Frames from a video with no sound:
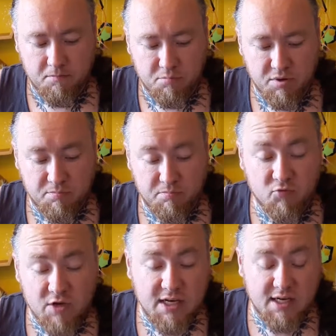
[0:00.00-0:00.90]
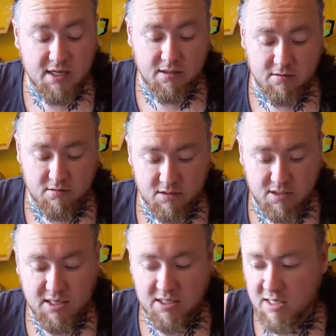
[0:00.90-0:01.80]
But really,
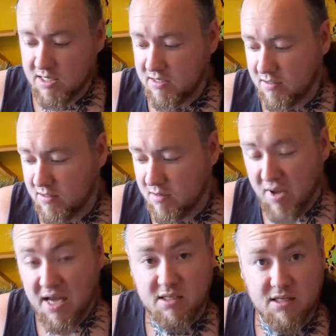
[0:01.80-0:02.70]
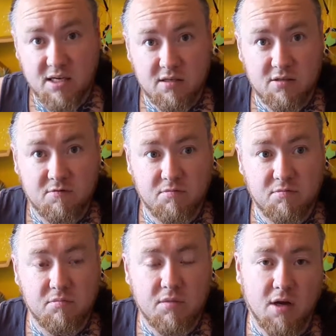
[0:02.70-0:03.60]
this is the basics of
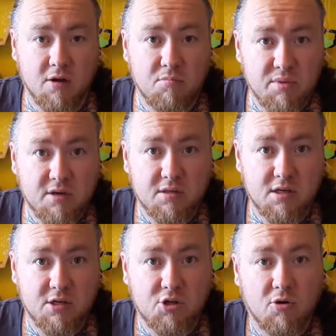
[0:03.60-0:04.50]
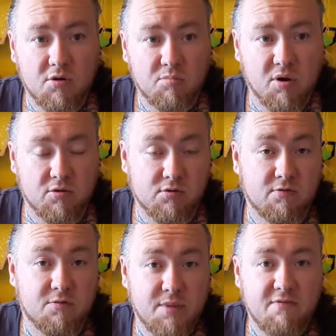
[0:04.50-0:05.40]
building a shoulder pauldron
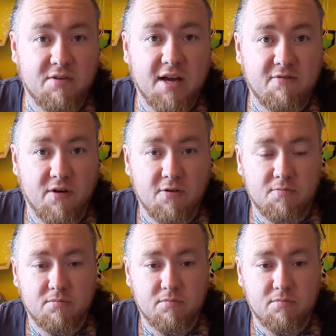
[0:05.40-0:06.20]
from EVA foam.